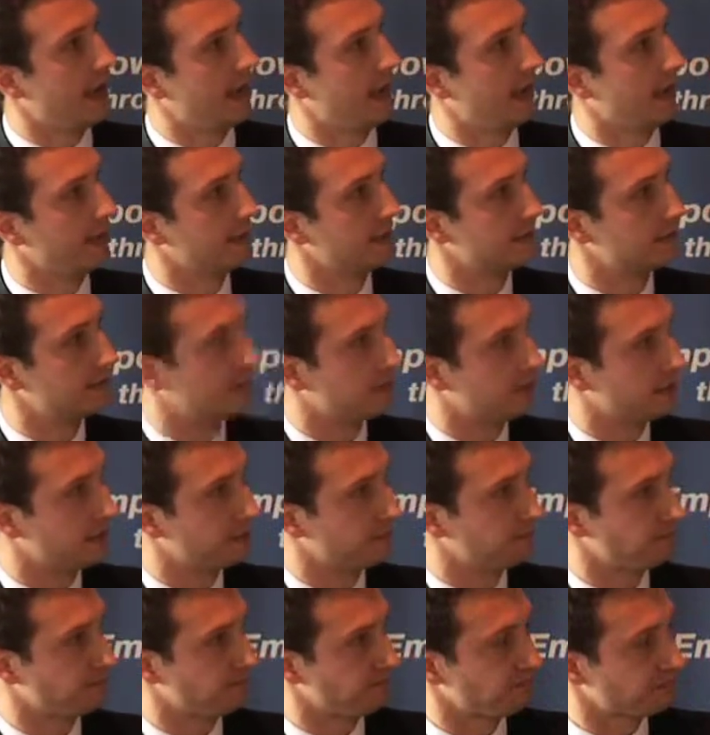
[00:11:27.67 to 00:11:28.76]
And
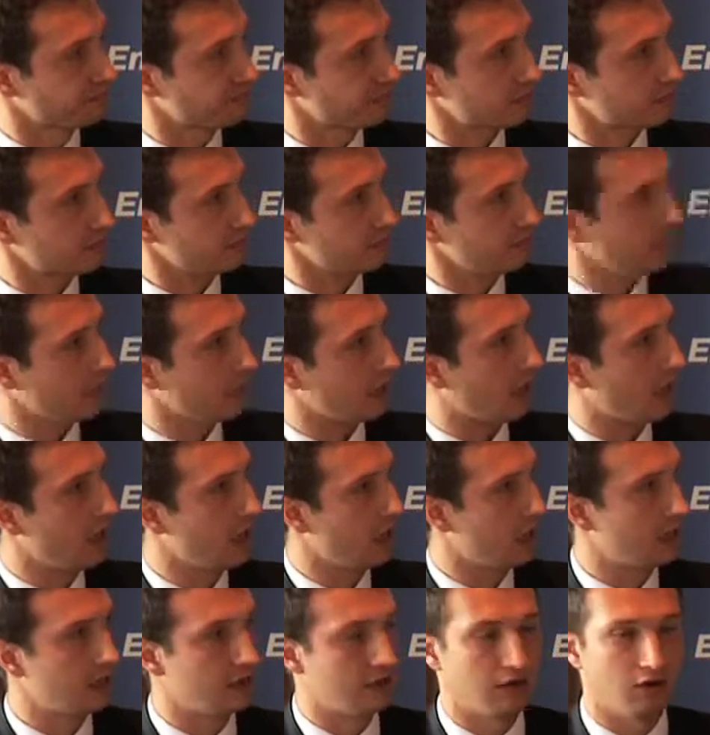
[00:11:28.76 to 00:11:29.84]
um, uh,
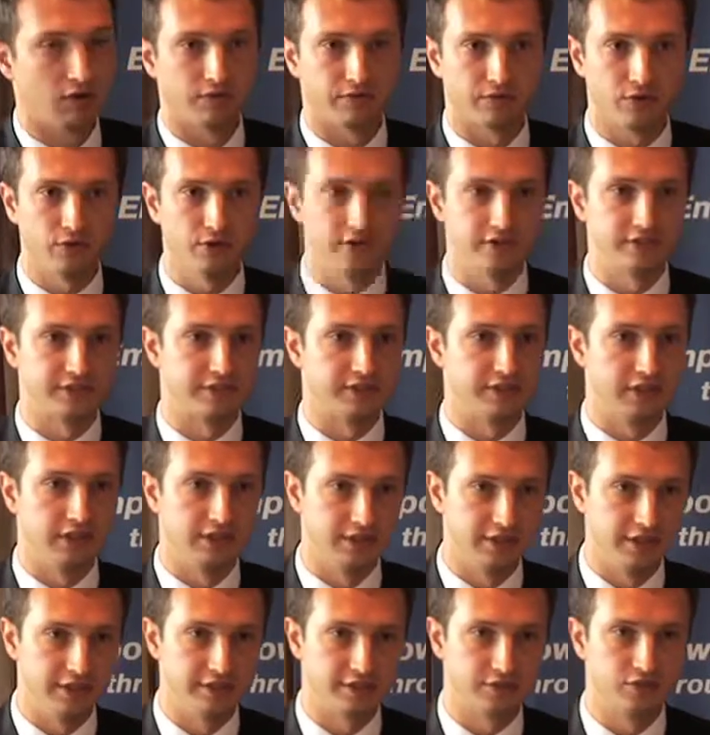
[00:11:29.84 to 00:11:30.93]
of course,
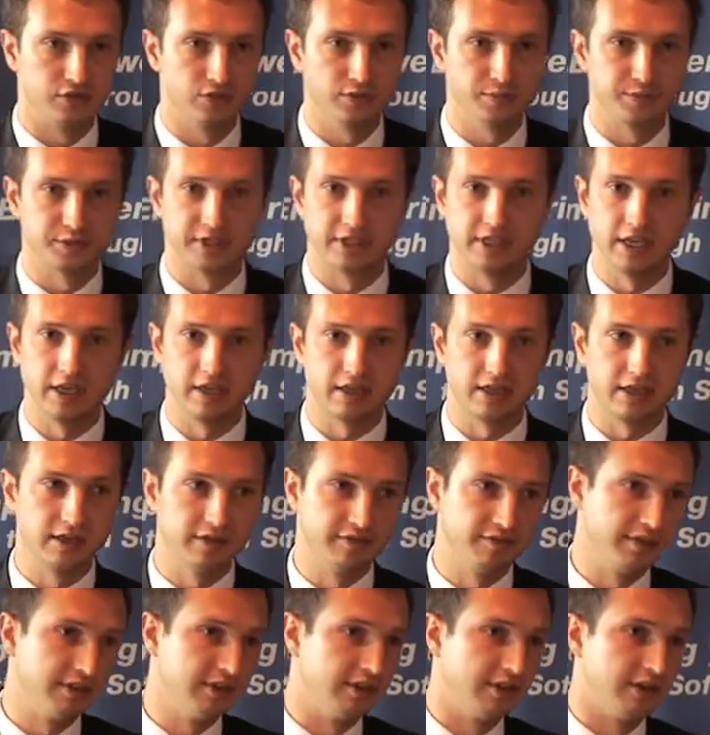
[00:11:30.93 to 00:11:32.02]
these groups,
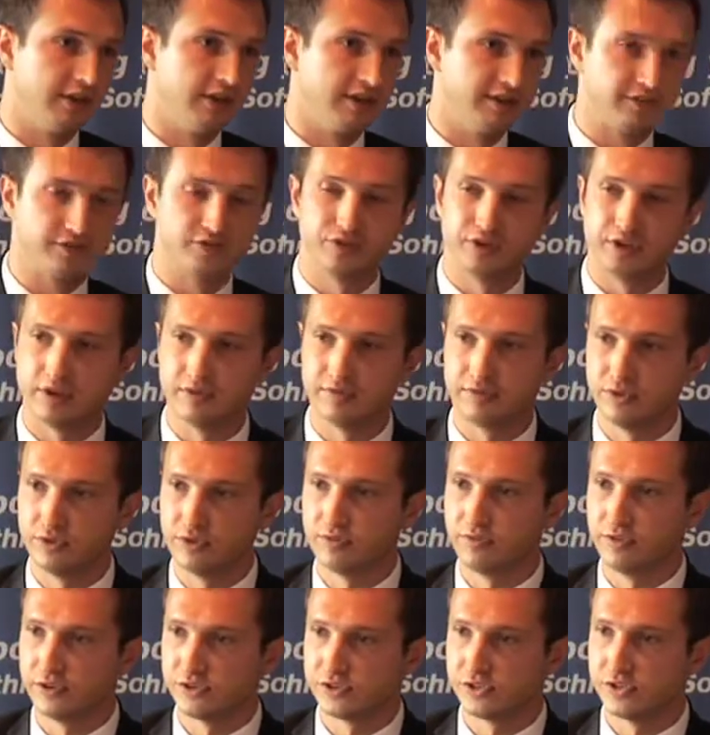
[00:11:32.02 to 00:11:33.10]
given the history of the
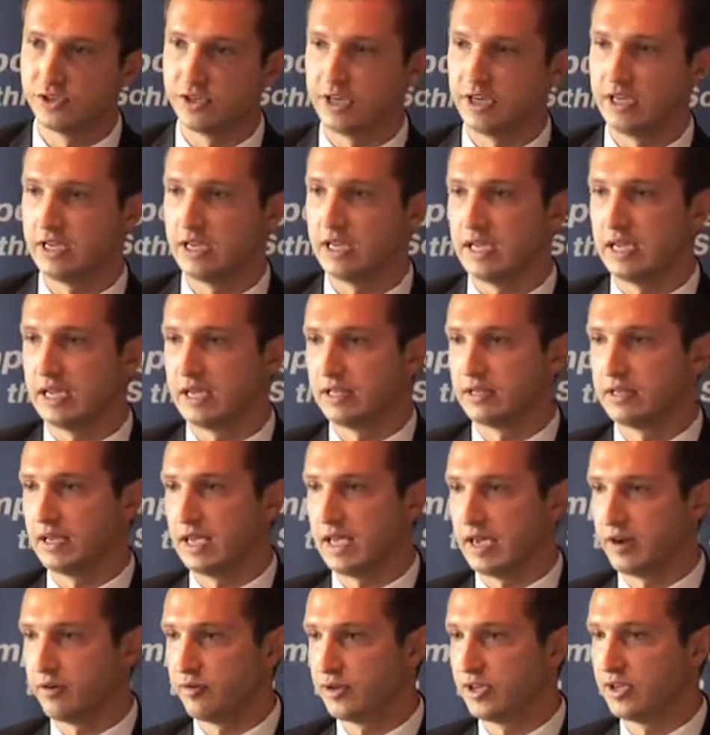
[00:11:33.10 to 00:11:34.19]
university and
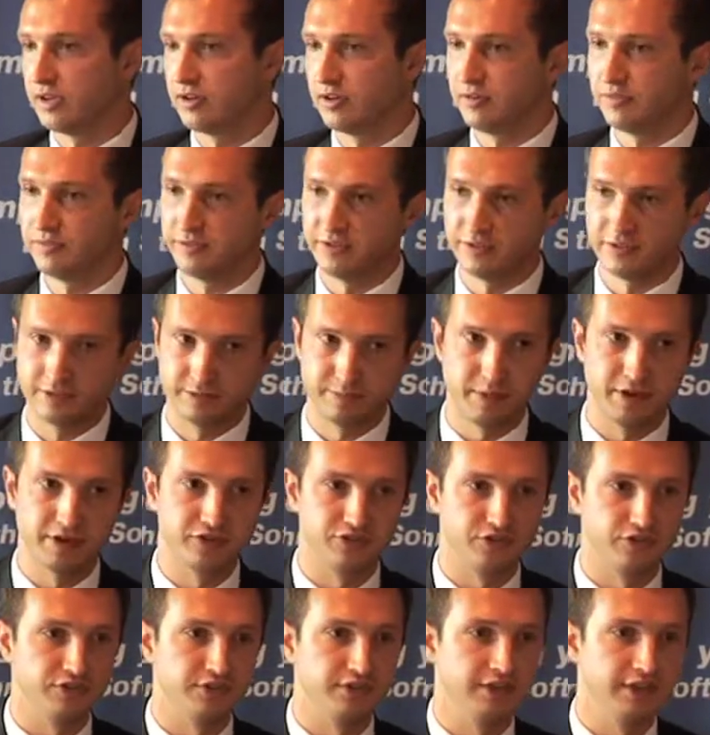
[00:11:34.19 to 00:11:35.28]
area of its
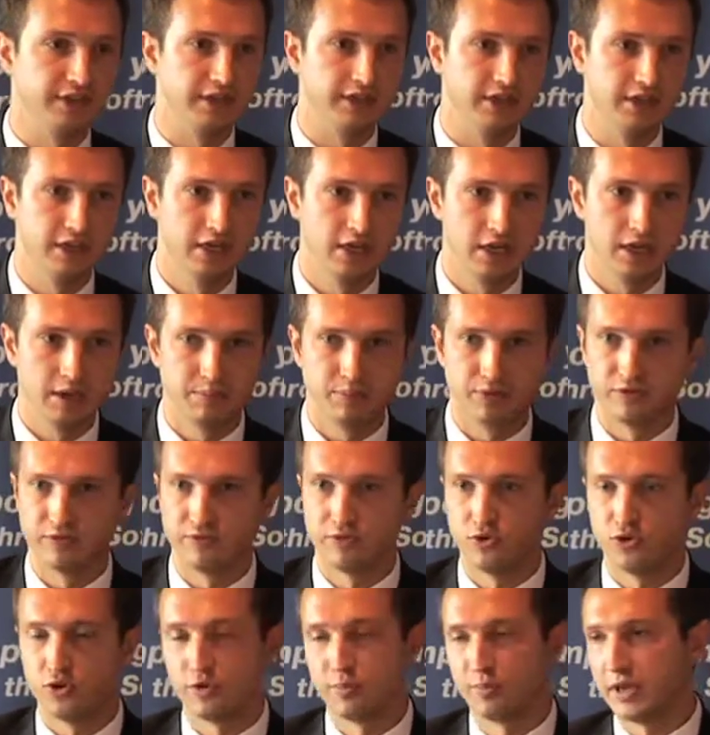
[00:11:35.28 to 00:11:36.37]
specialty,
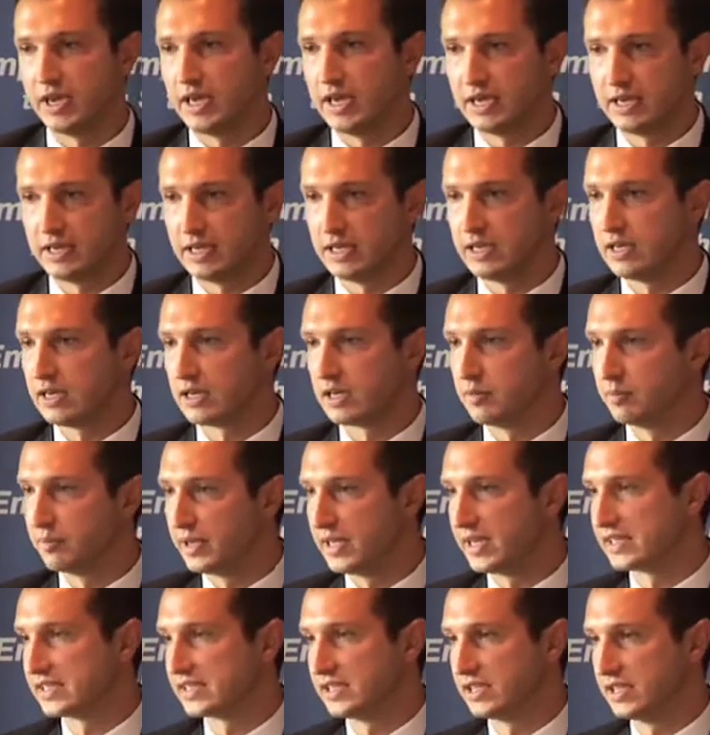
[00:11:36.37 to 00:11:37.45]
perform any
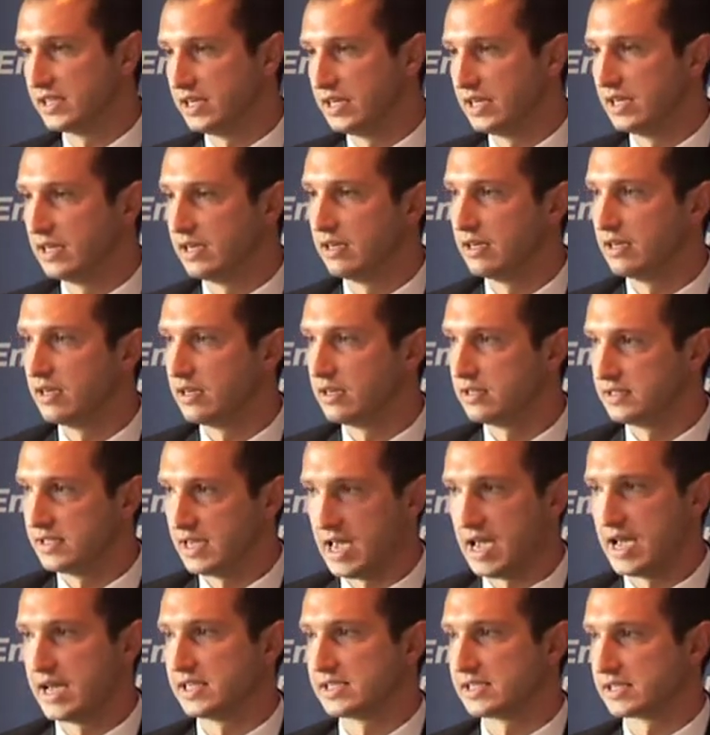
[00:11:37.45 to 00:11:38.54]
complexity
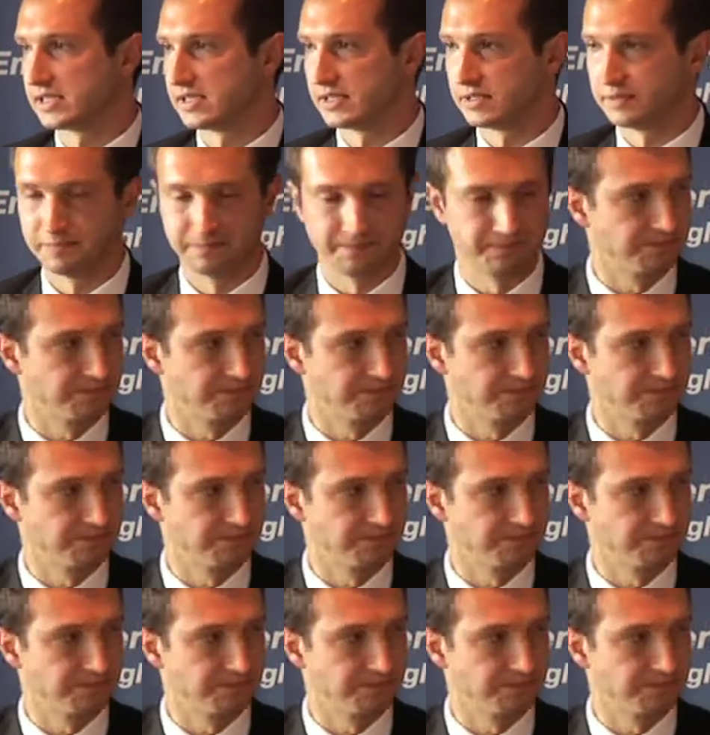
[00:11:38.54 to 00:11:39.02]
tasks.